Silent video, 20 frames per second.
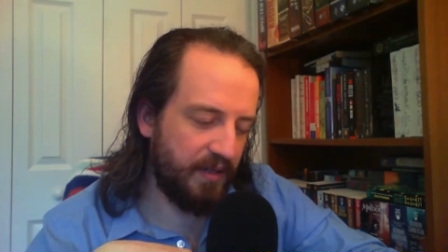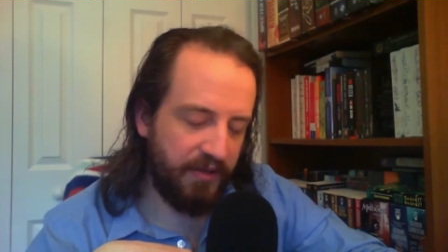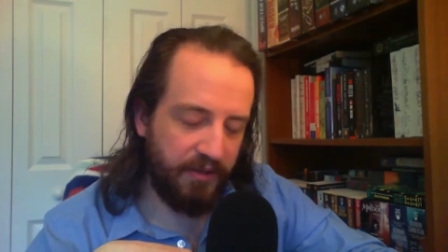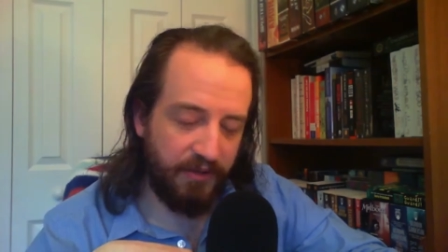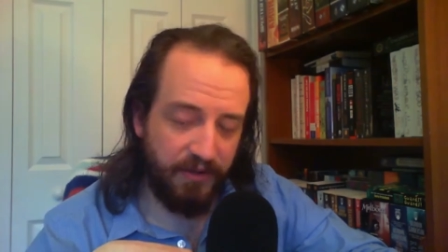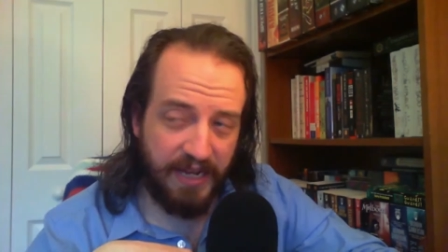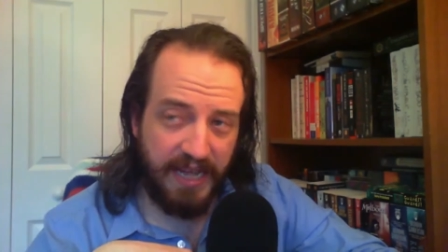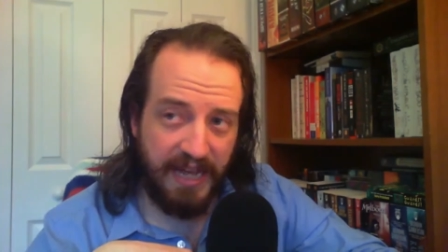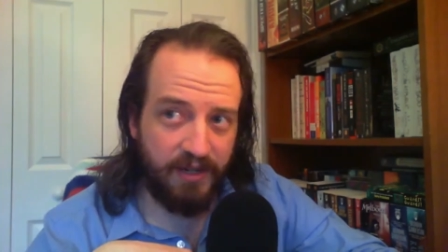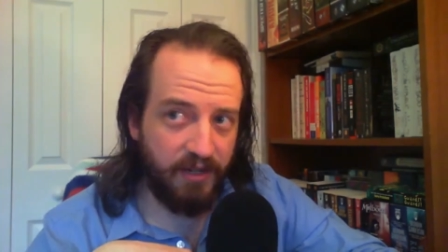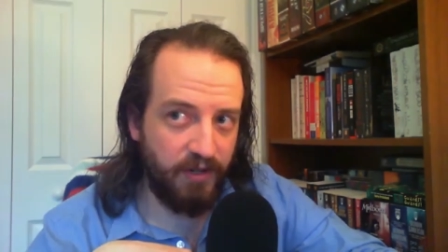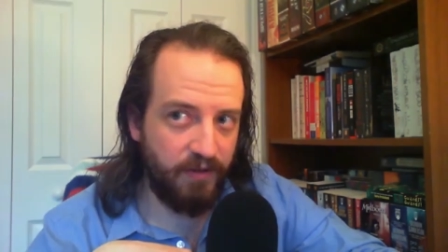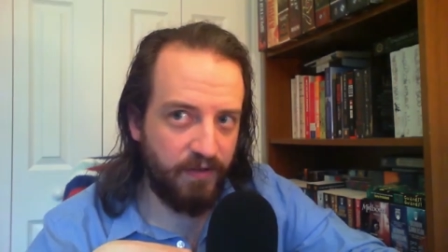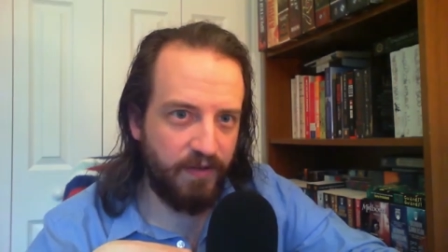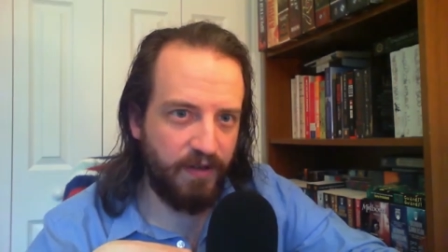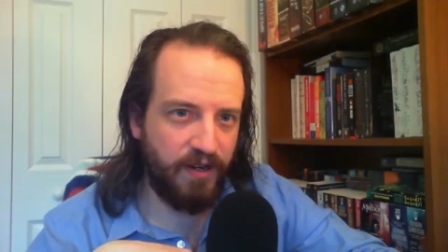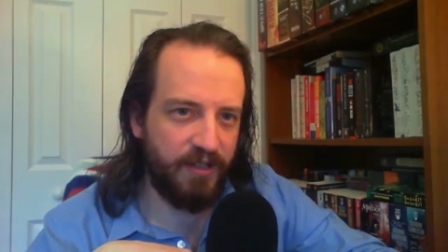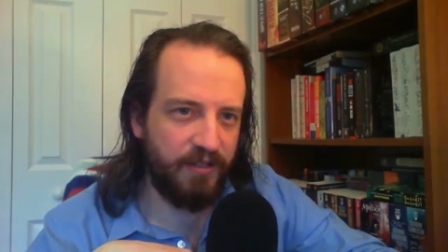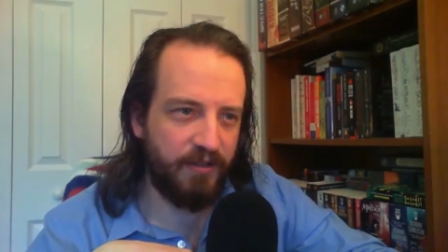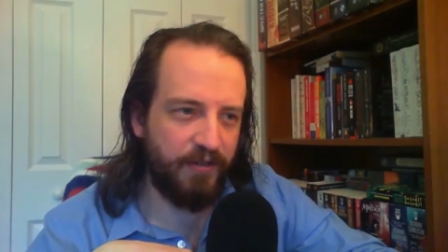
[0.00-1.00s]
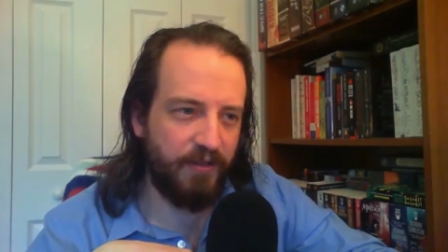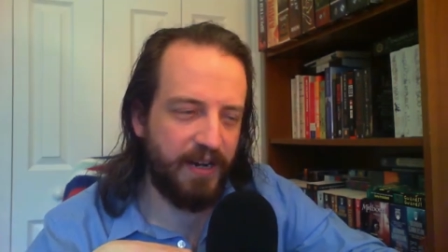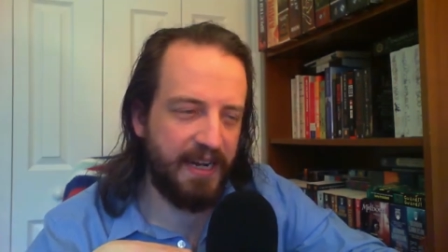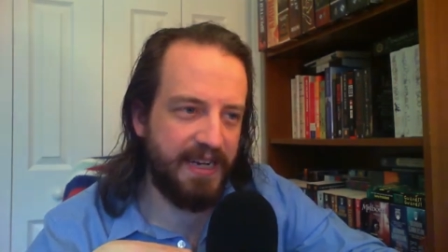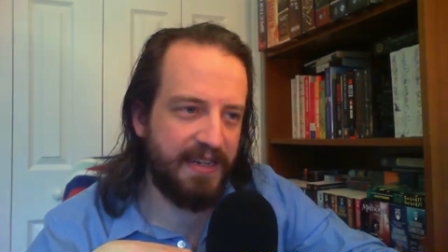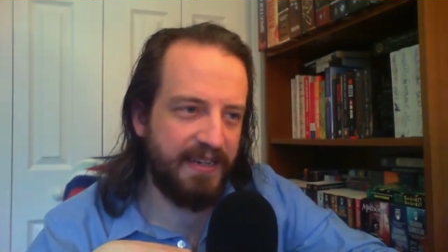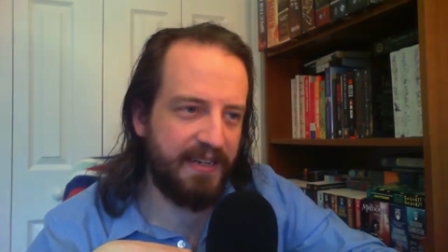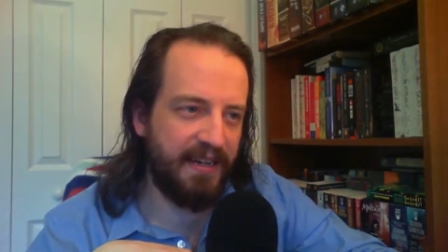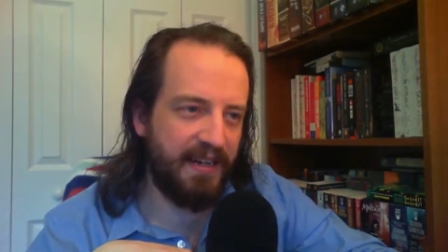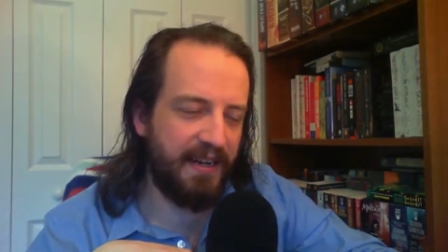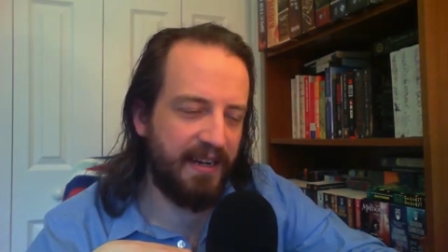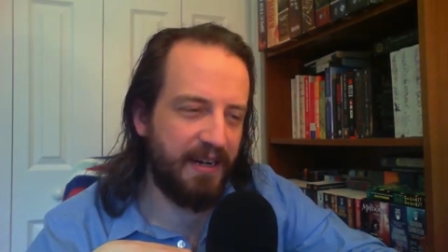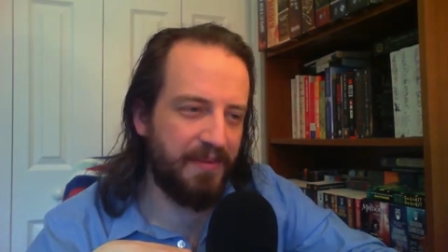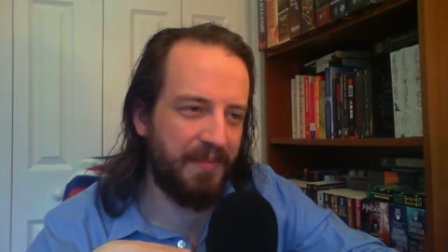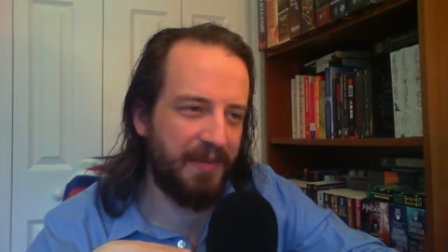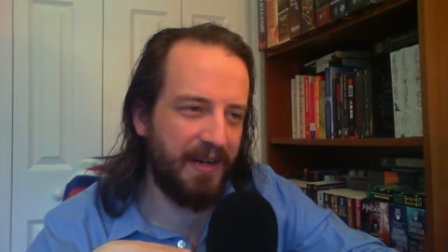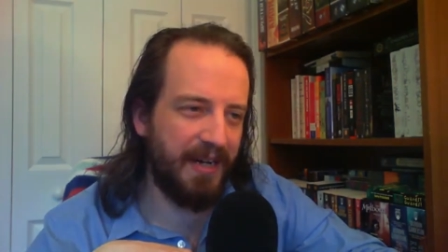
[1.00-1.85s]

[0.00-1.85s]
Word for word: So yeah, overall great. Um